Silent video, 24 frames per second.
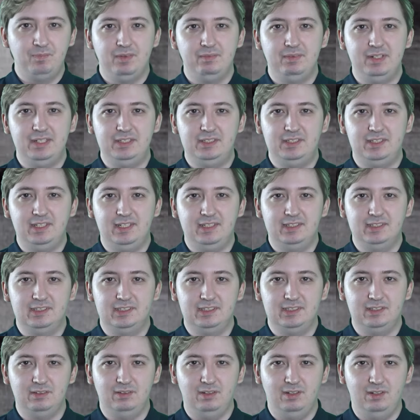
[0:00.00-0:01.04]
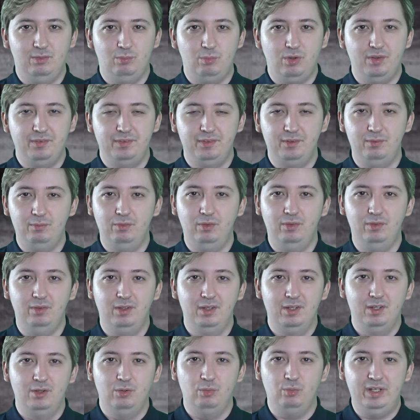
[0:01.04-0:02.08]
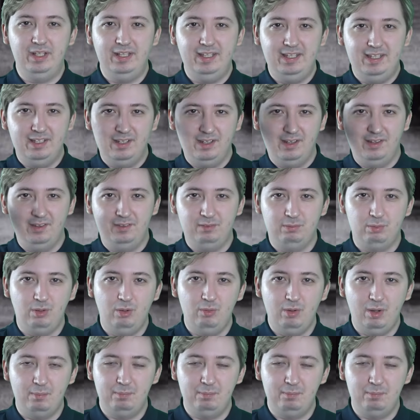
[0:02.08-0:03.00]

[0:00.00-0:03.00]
which is uh, one that will really uh, throw